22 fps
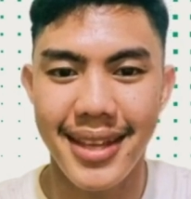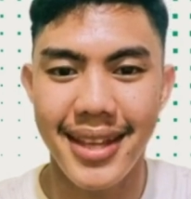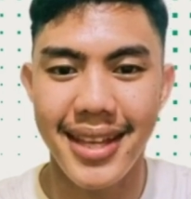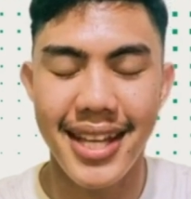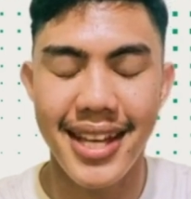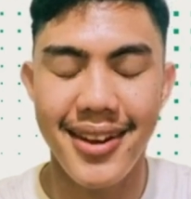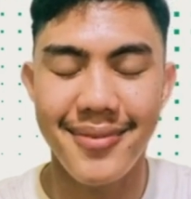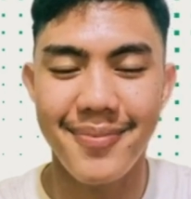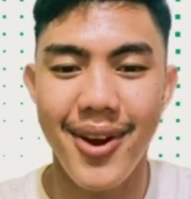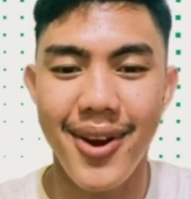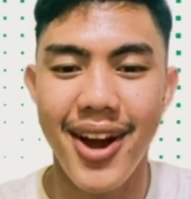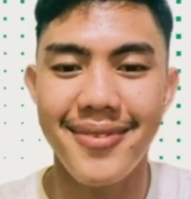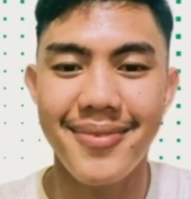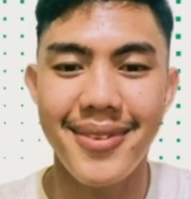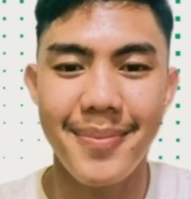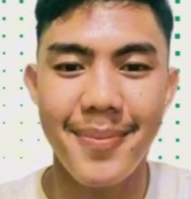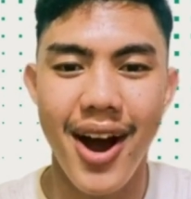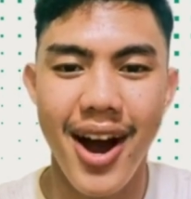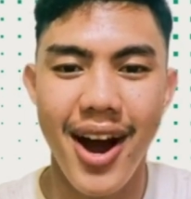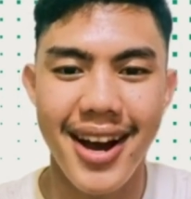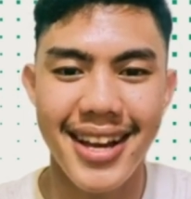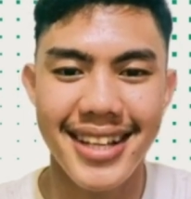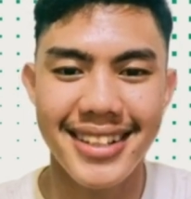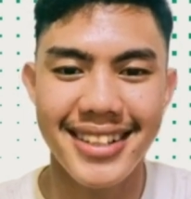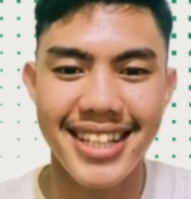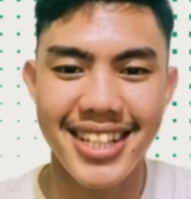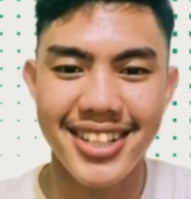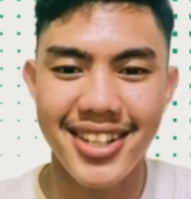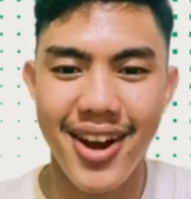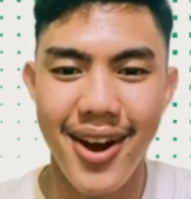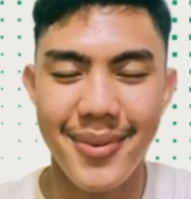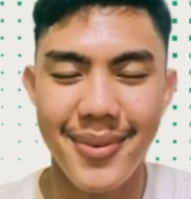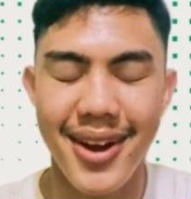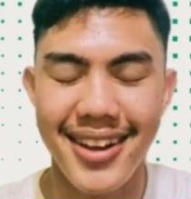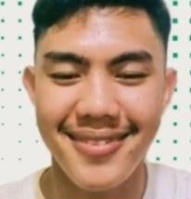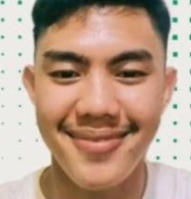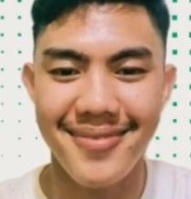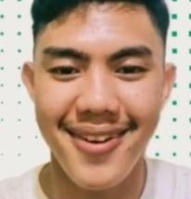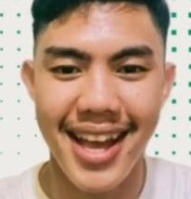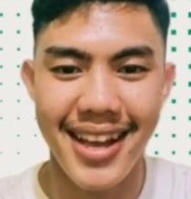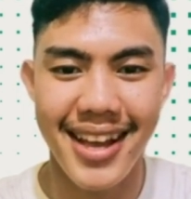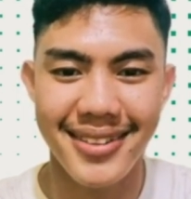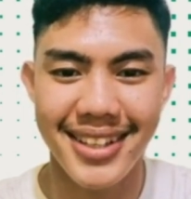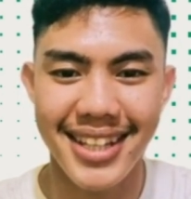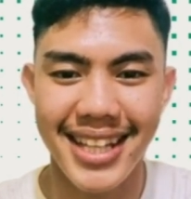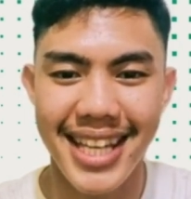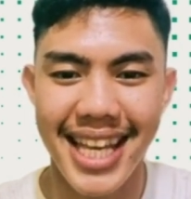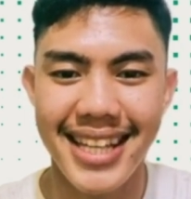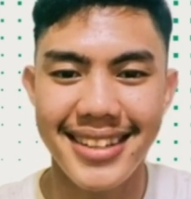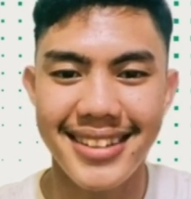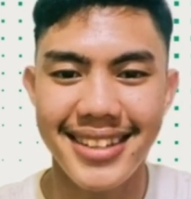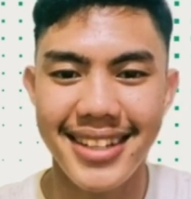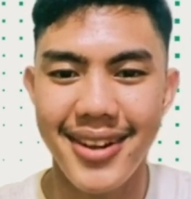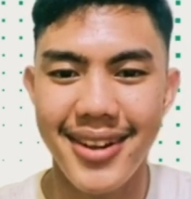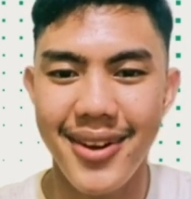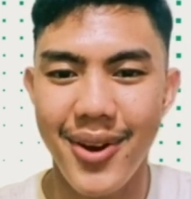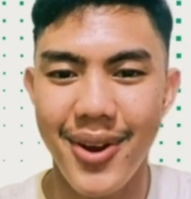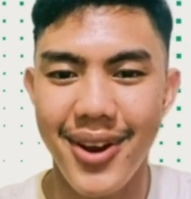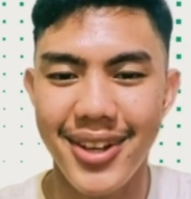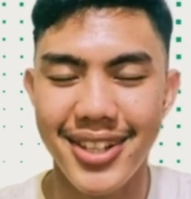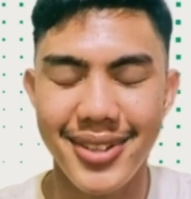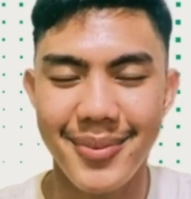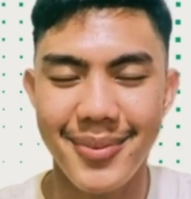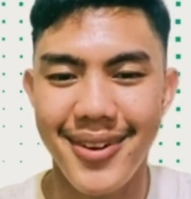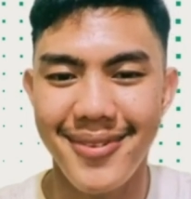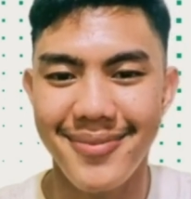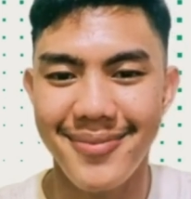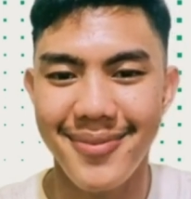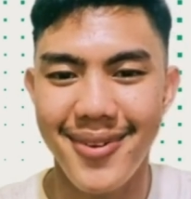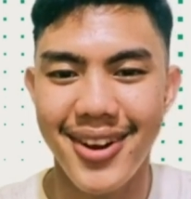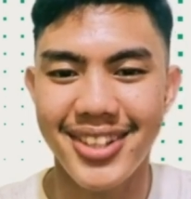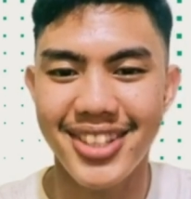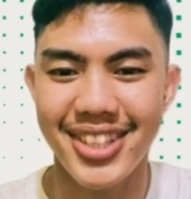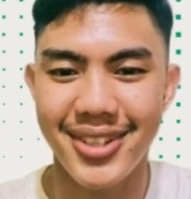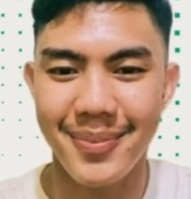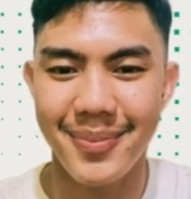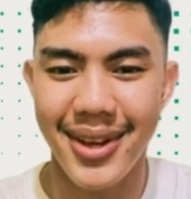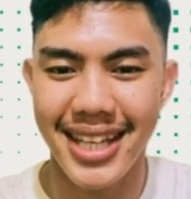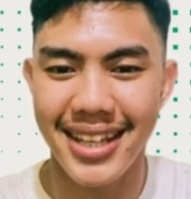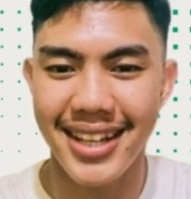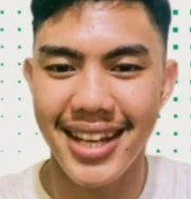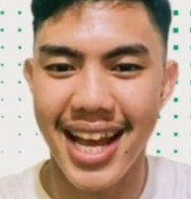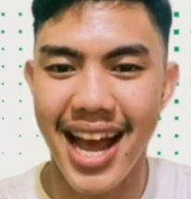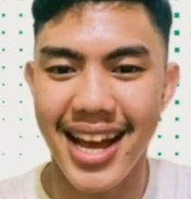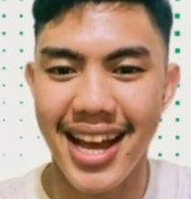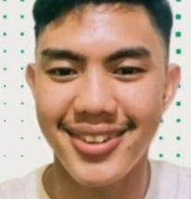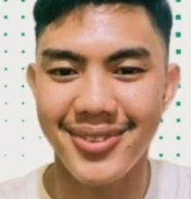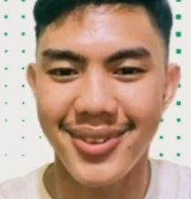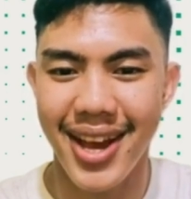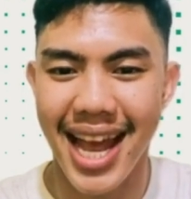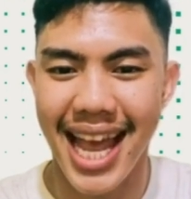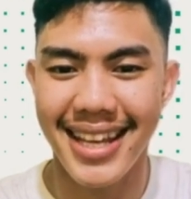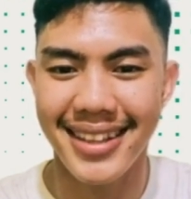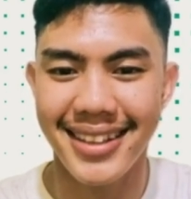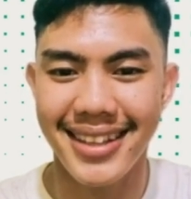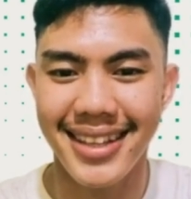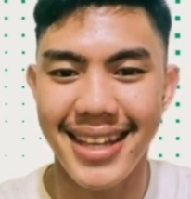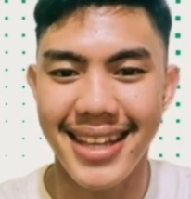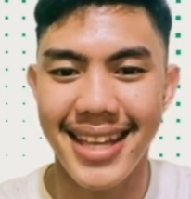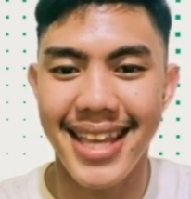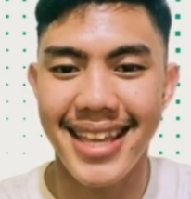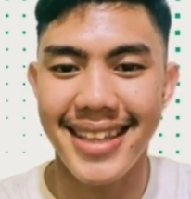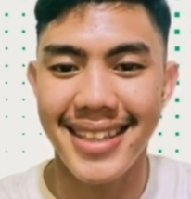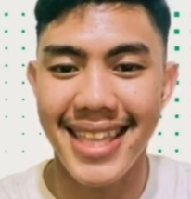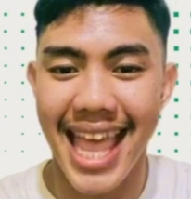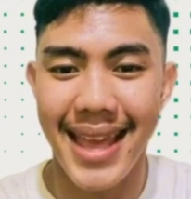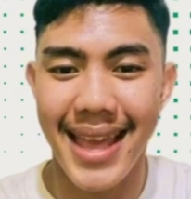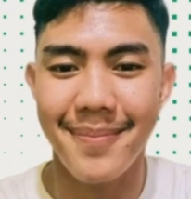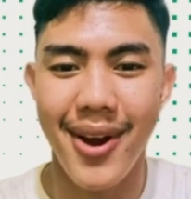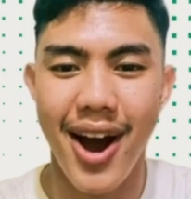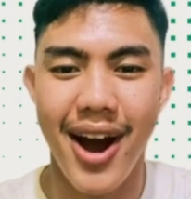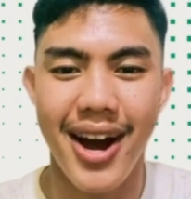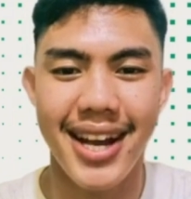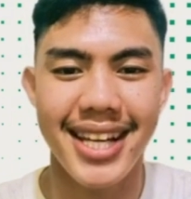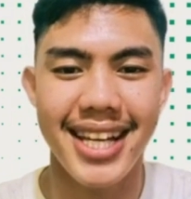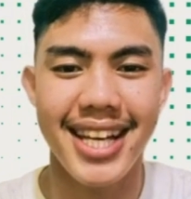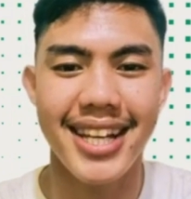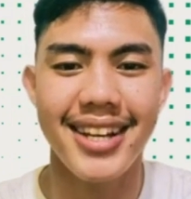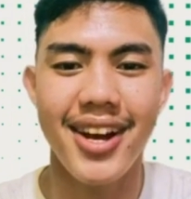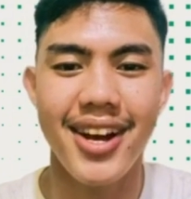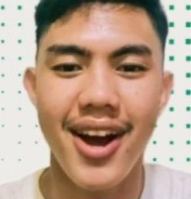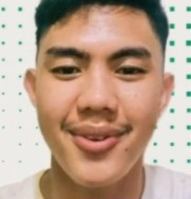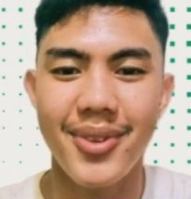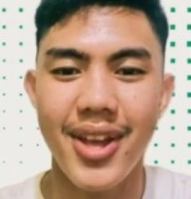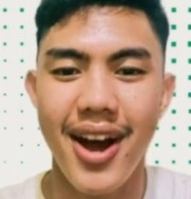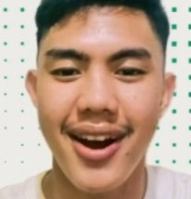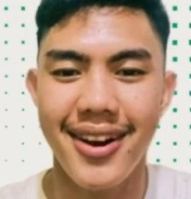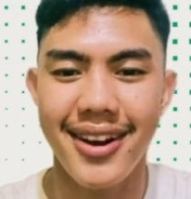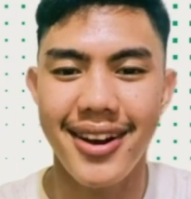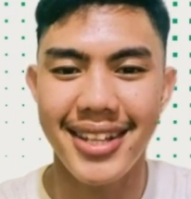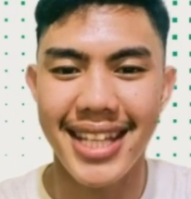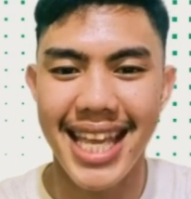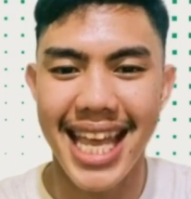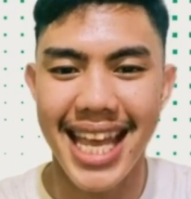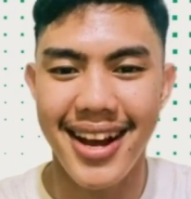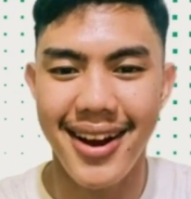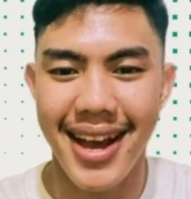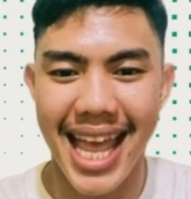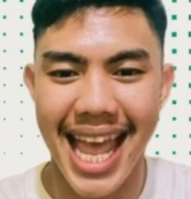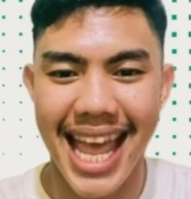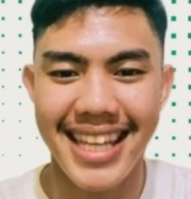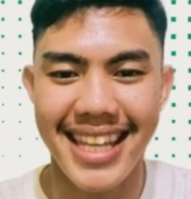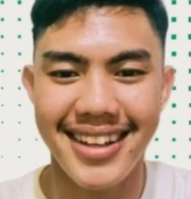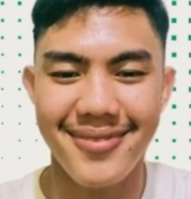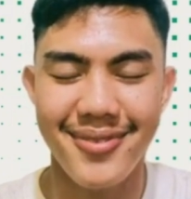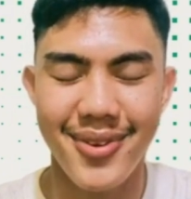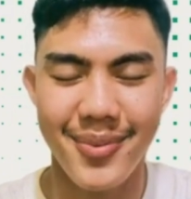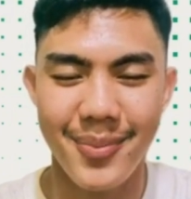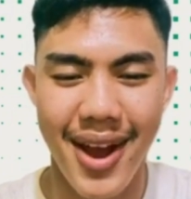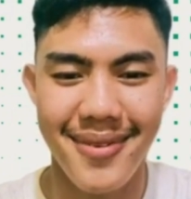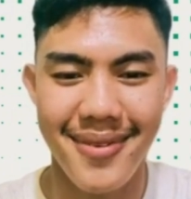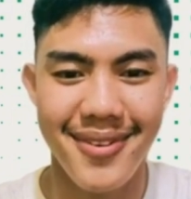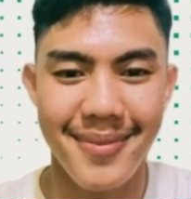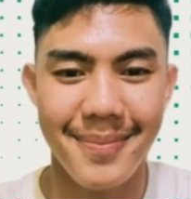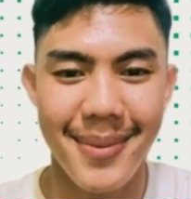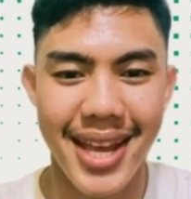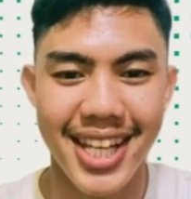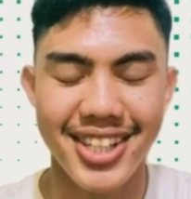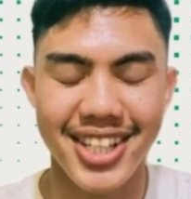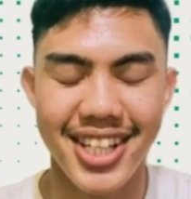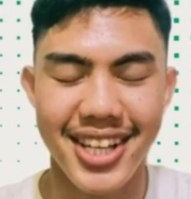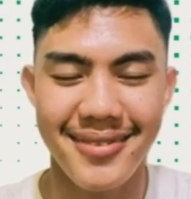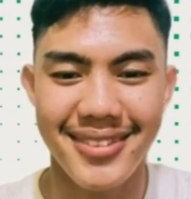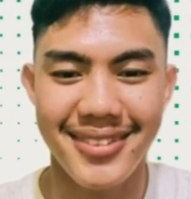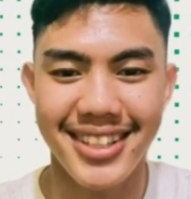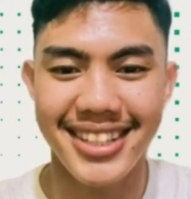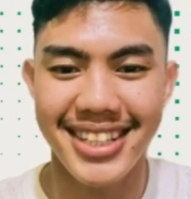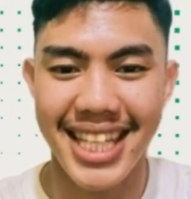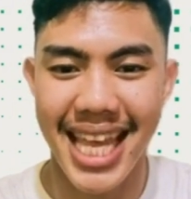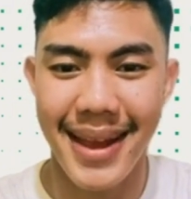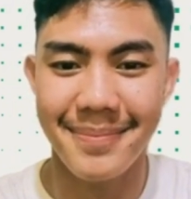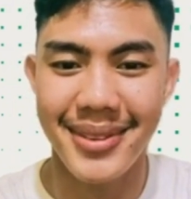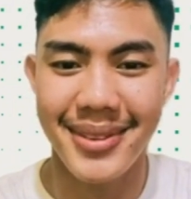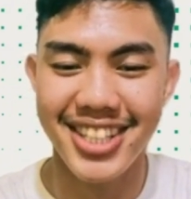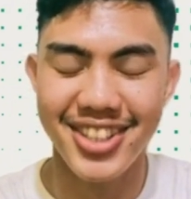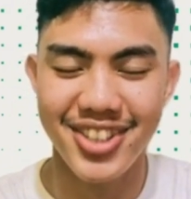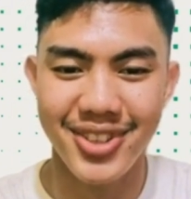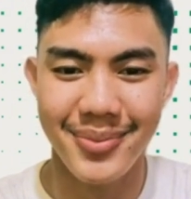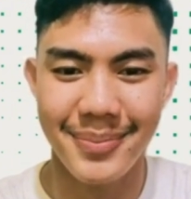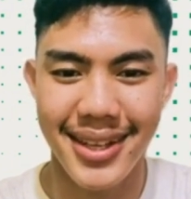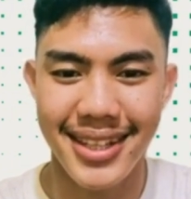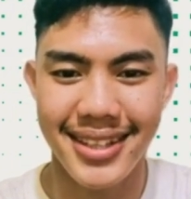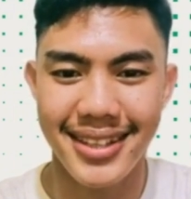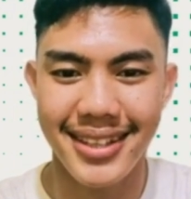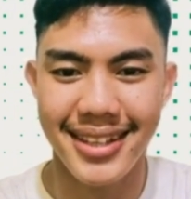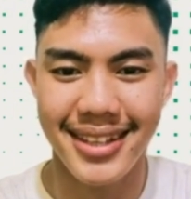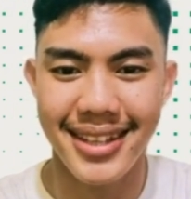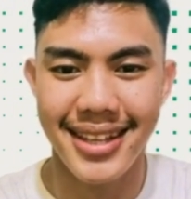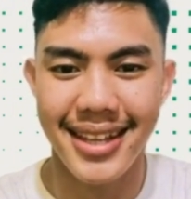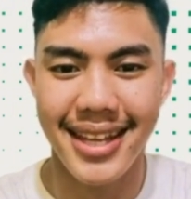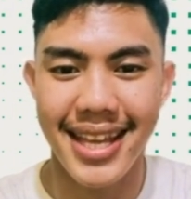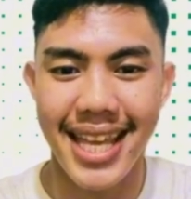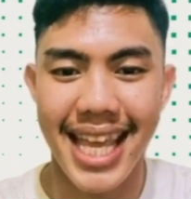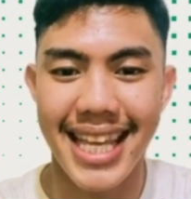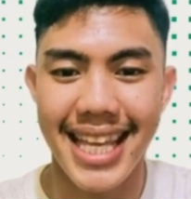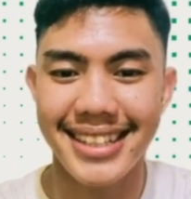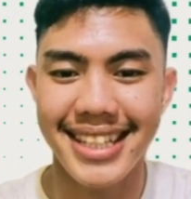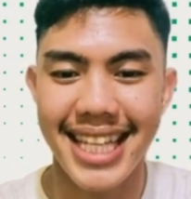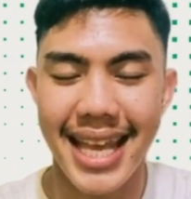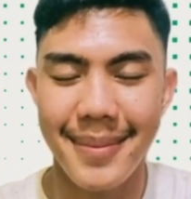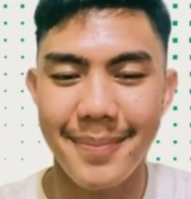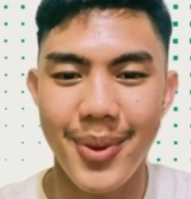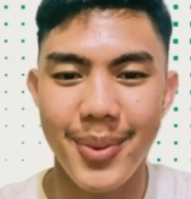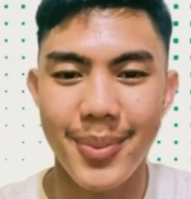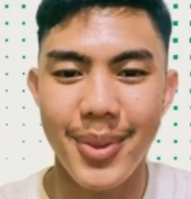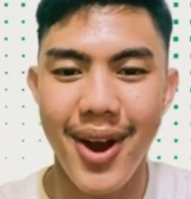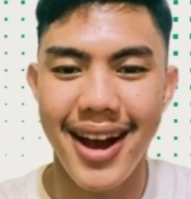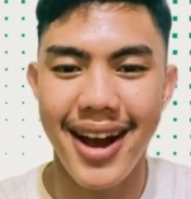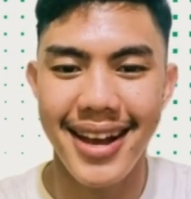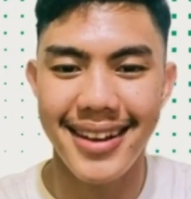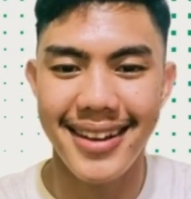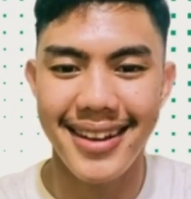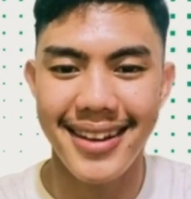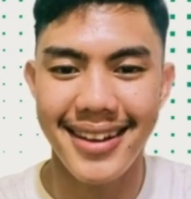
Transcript: If one of the parties has already filed a case in court to enforce the written contract, that party can no longer later ask for reformation of the same instrument. Example 1.